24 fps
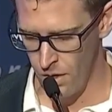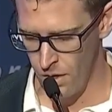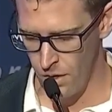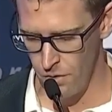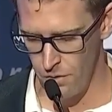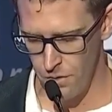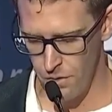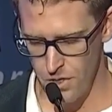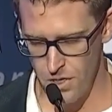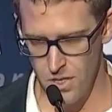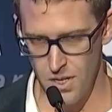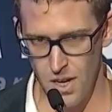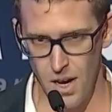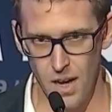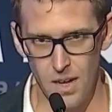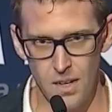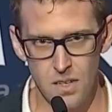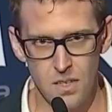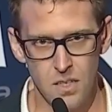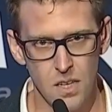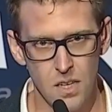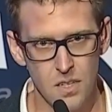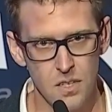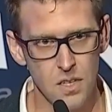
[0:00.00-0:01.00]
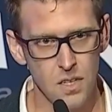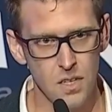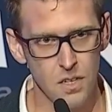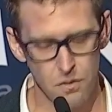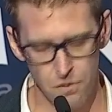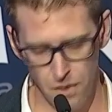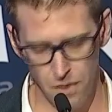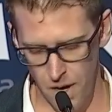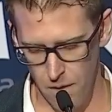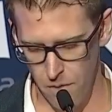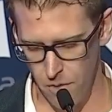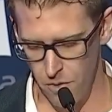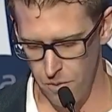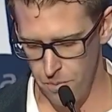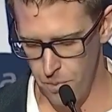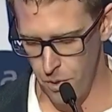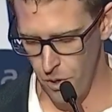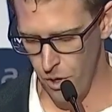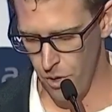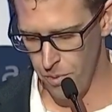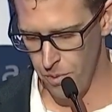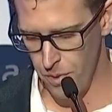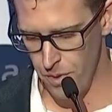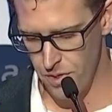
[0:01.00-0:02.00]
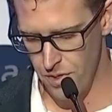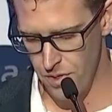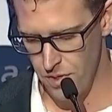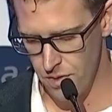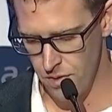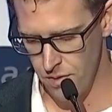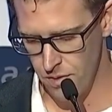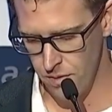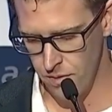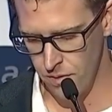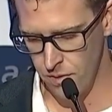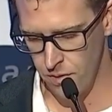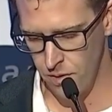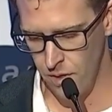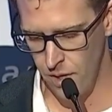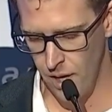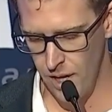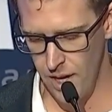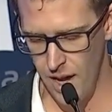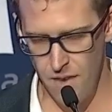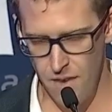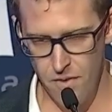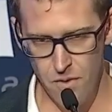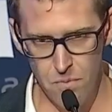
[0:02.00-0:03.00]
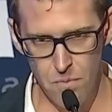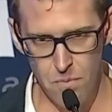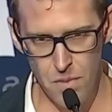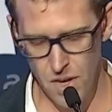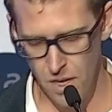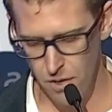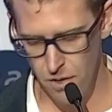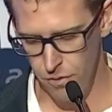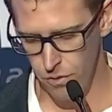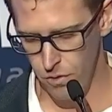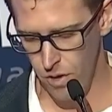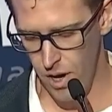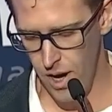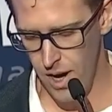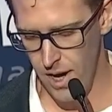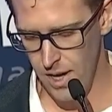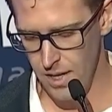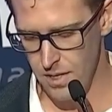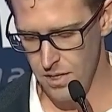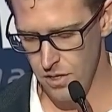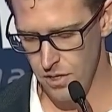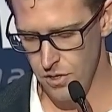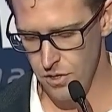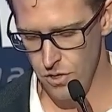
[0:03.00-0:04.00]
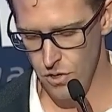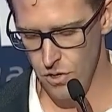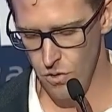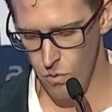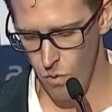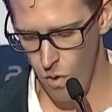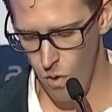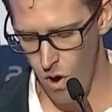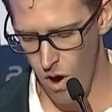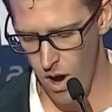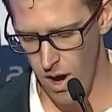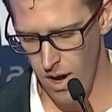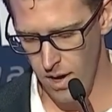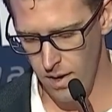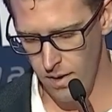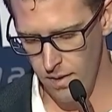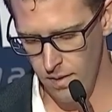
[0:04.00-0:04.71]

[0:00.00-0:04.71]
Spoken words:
For starters, let's innovate with purpose and have a meaningful answer to your why.